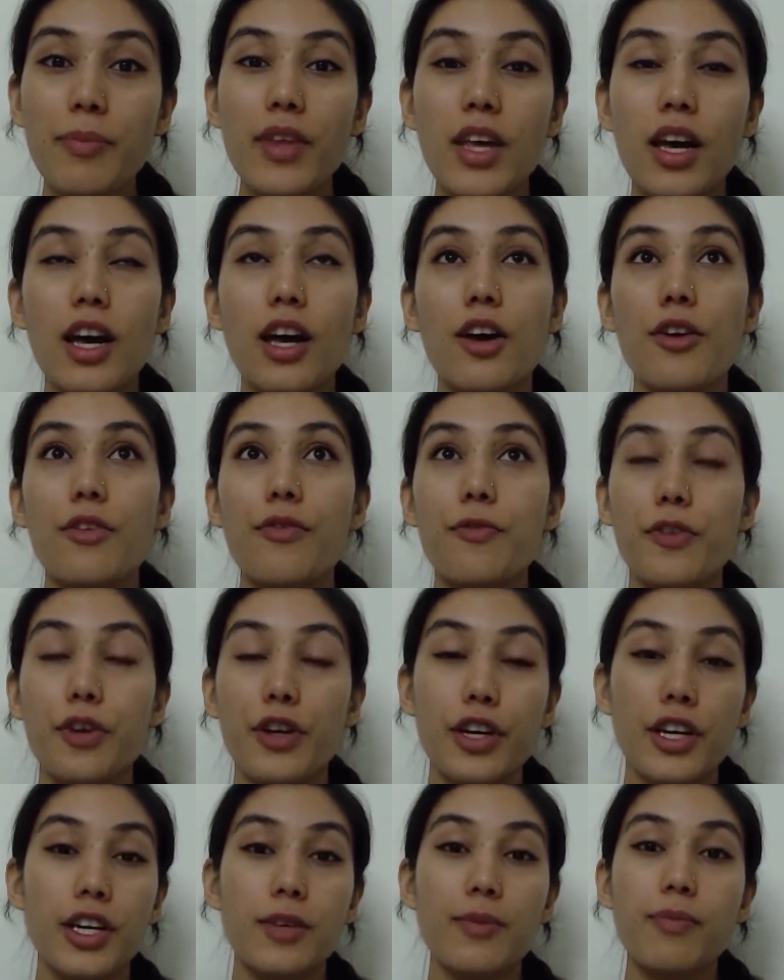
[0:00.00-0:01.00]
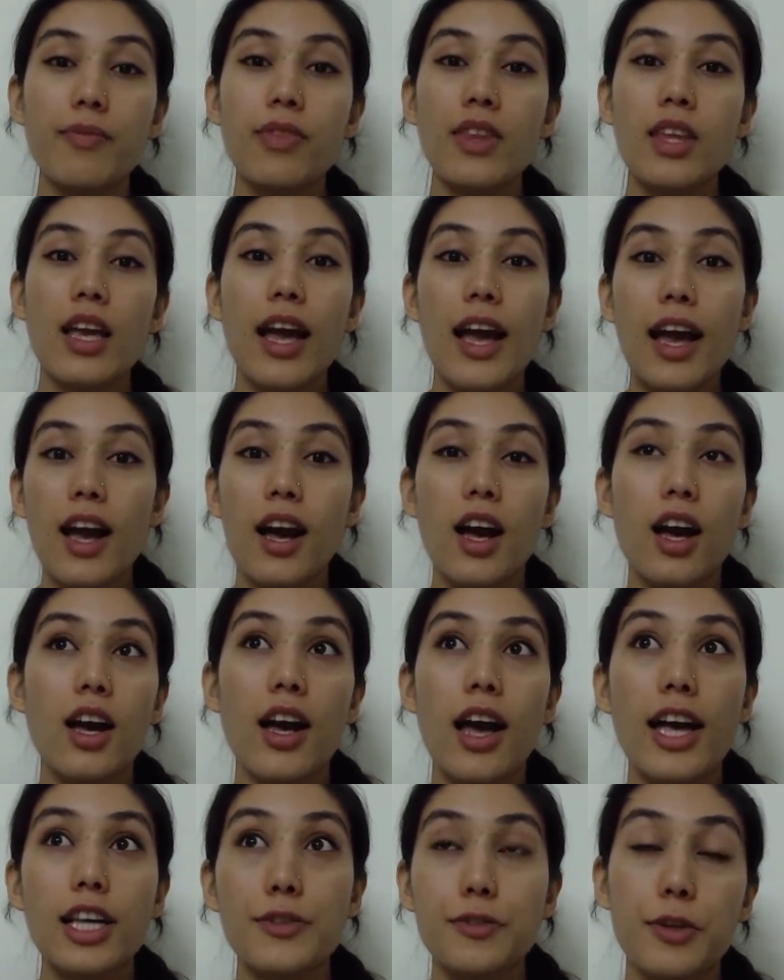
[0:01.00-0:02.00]

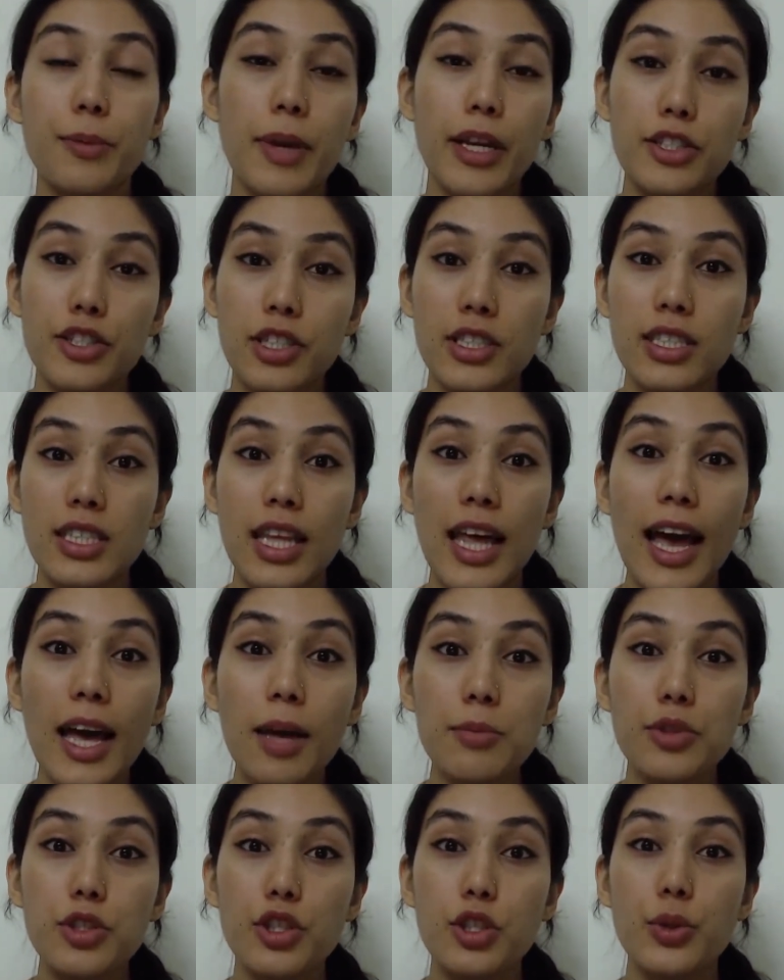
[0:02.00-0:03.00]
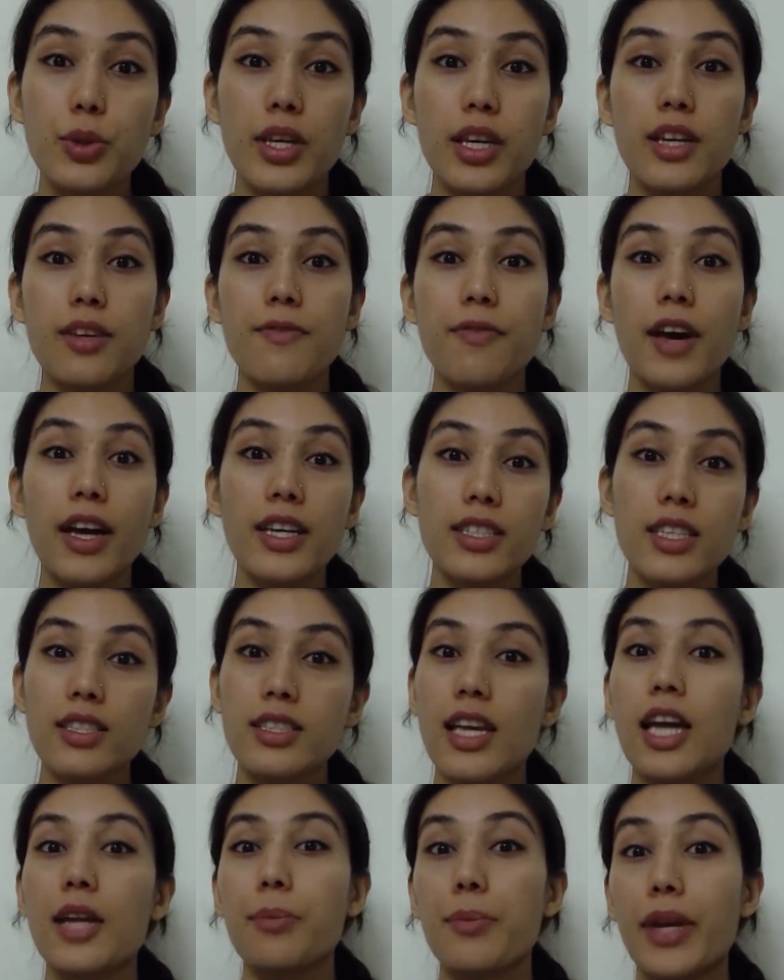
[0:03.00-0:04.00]
As for Matrix Labs, you can find us
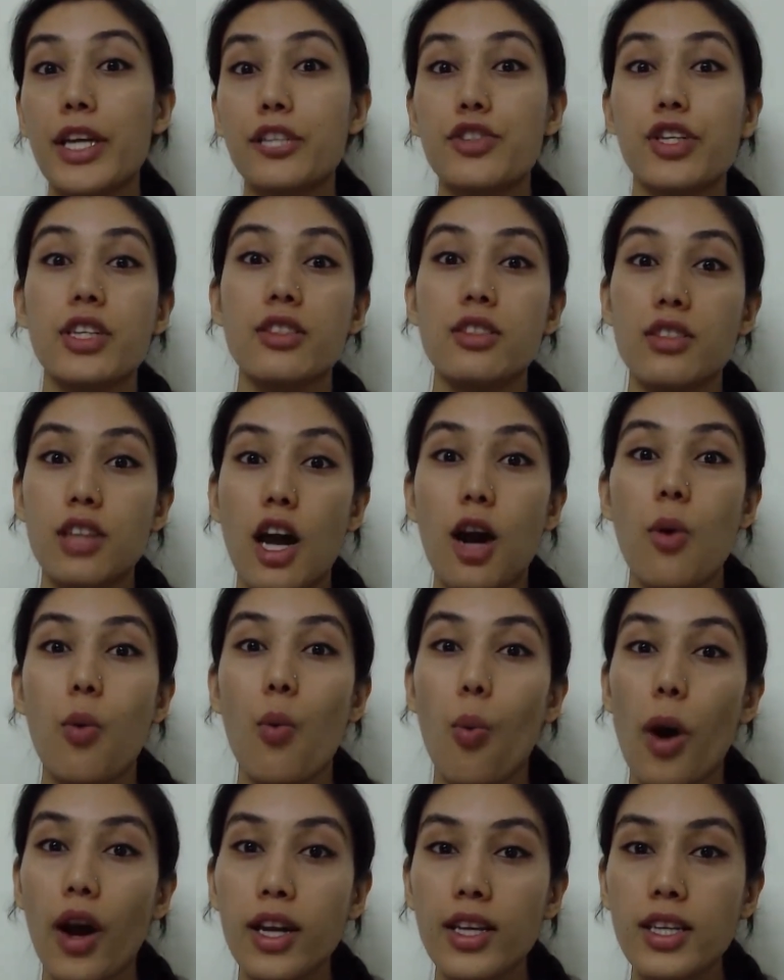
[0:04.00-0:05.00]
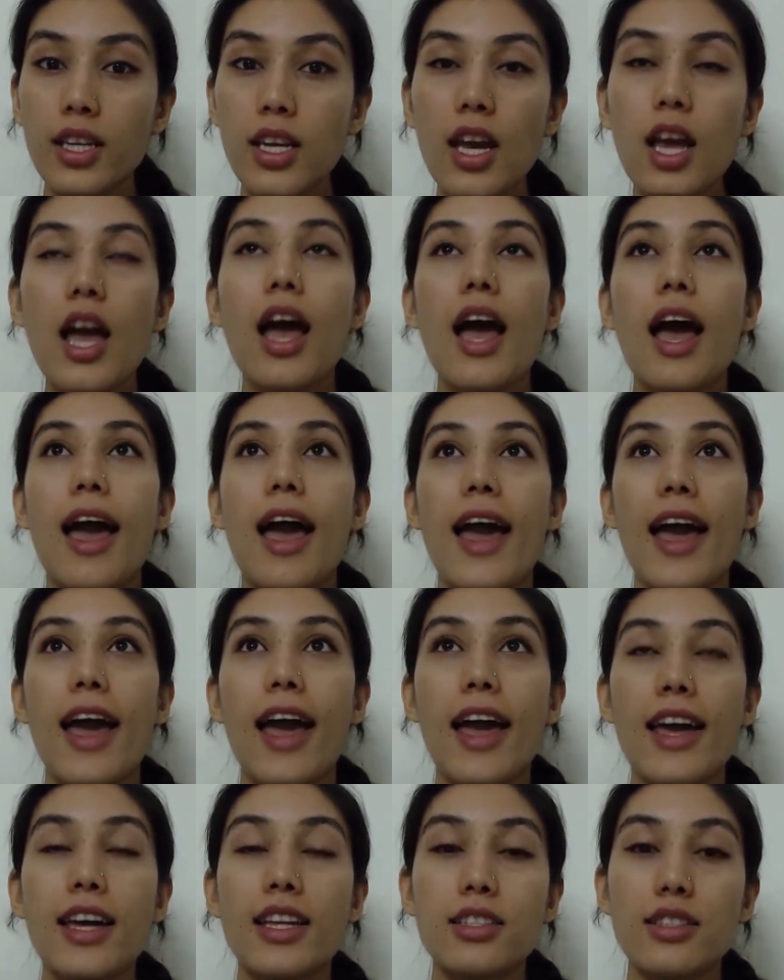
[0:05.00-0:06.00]
at matrix.one,
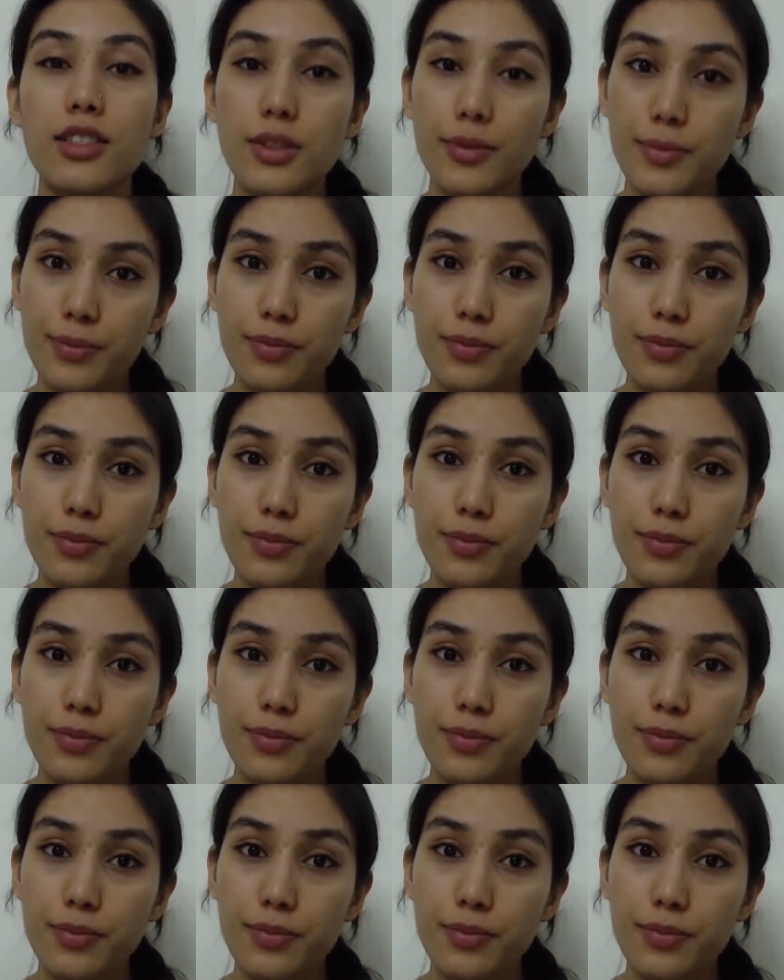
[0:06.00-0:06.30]
and